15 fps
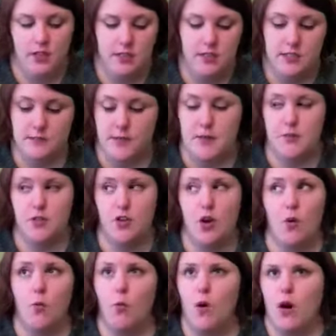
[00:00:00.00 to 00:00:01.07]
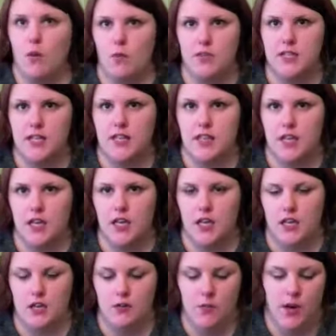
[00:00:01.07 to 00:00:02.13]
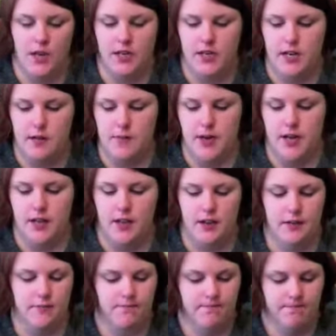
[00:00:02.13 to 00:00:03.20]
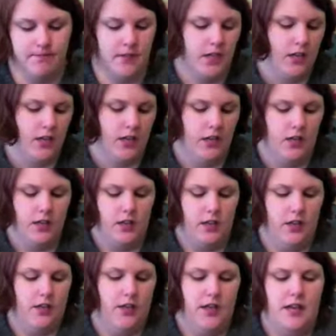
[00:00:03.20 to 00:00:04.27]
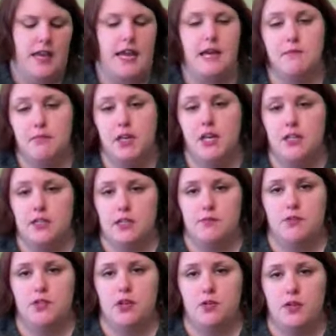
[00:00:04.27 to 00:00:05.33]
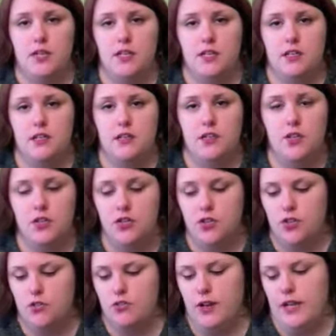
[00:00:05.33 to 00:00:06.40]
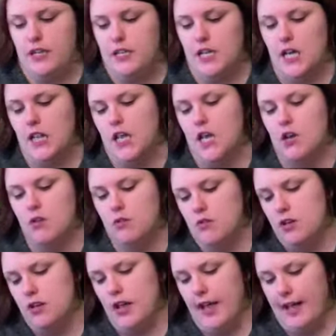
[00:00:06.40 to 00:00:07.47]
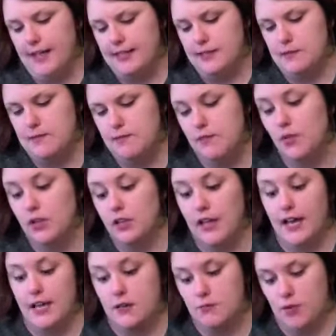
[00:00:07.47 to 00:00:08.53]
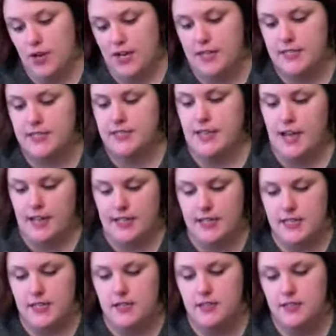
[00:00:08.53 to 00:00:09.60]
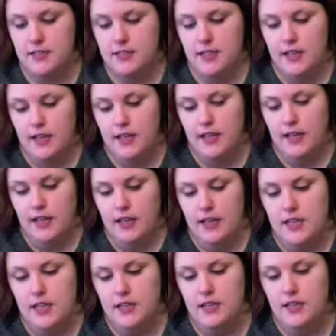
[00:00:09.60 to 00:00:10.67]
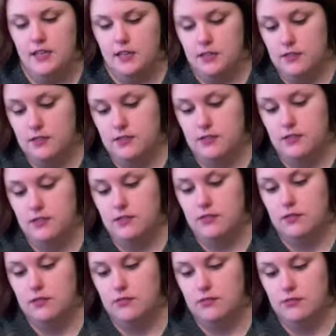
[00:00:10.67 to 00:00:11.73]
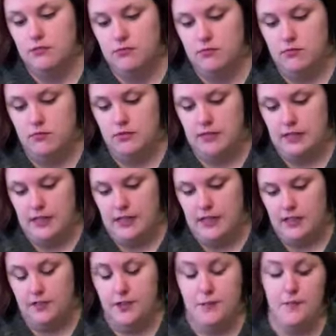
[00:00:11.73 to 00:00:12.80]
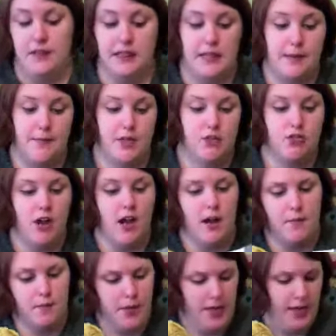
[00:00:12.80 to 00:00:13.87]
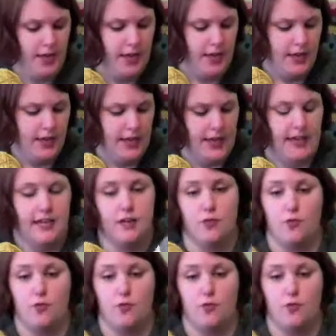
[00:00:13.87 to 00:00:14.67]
Sometimes you go, what was I thinking? Why did I buy that? And because I'm so into gray and yellow, I got some Lion Brand sockies in the, what's it got a color name? Lemon Drop and